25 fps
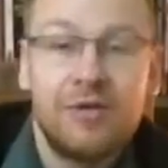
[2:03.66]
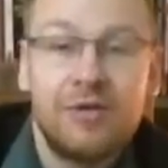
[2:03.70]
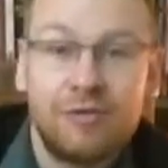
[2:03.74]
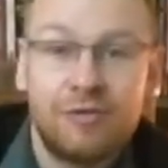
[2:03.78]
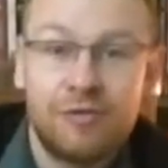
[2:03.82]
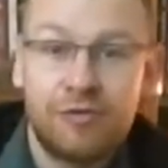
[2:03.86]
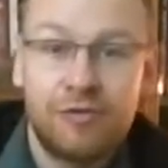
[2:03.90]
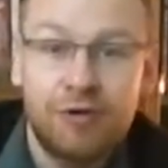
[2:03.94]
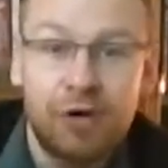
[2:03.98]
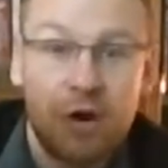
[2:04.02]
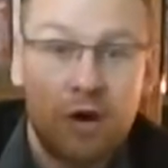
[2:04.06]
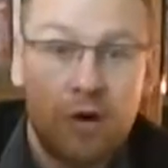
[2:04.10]

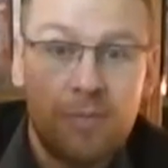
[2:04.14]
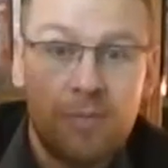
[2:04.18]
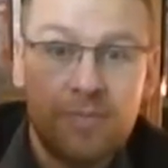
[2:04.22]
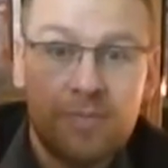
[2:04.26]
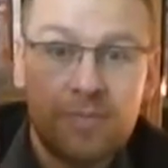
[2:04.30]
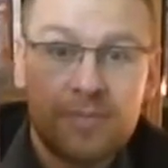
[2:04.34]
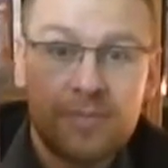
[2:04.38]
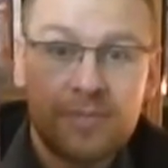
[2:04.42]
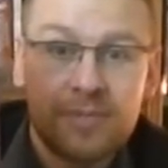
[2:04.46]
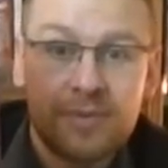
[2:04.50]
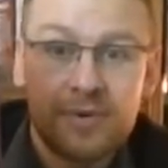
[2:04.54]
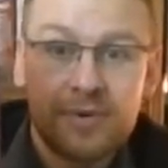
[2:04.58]
from
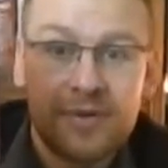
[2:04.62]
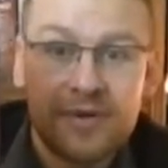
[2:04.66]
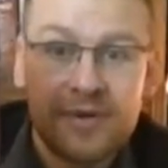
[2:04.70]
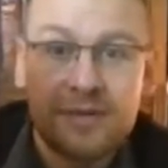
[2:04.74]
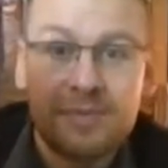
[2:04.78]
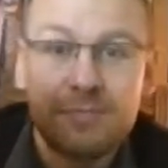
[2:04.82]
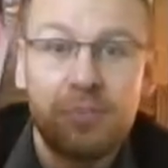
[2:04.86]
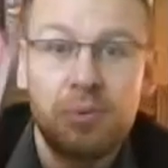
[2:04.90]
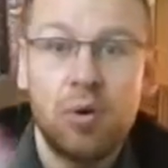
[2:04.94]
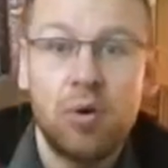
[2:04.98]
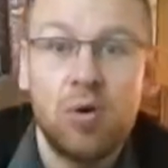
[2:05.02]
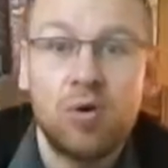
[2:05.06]
this
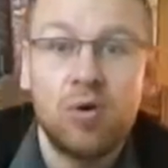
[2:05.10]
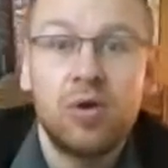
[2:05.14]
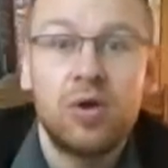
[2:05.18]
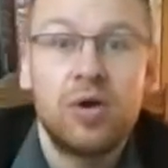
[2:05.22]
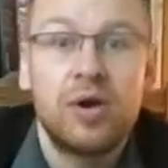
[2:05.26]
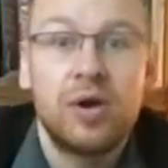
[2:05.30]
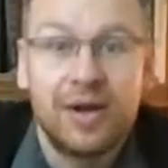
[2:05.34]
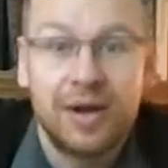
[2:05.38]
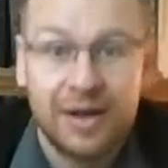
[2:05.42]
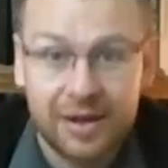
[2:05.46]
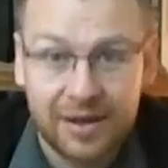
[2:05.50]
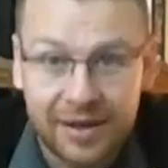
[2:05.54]

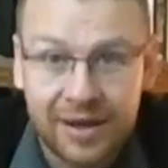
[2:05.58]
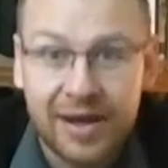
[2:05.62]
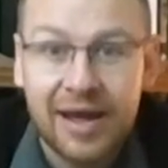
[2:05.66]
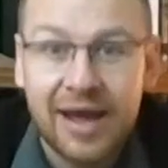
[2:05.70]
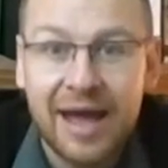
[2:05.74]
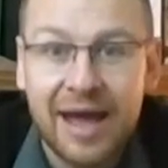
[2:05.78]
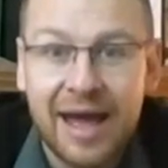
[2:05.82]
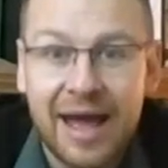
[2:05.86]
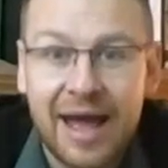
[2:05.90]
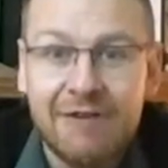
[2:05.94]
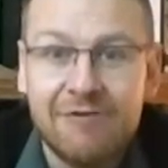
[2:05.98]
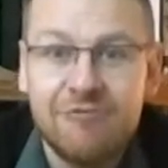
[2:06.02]
book
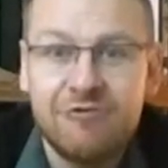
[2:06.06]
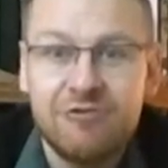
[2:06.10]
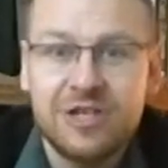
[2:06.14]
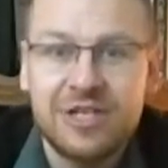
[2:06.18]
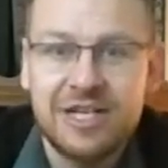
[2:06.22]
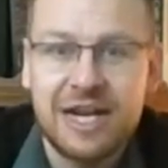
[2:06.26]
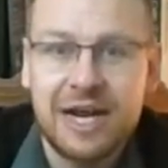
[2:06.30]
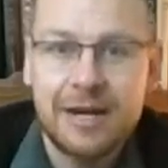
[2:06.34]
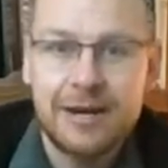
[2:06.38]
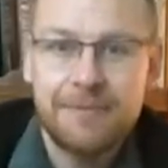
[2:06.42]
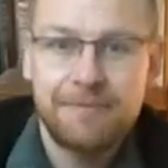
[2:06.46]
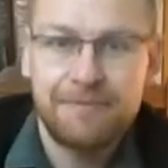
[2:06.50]
every
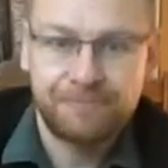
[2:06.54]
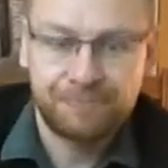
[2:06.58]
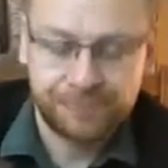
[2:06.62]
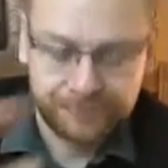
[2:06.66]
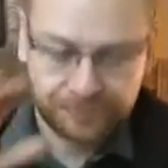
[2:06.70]
day.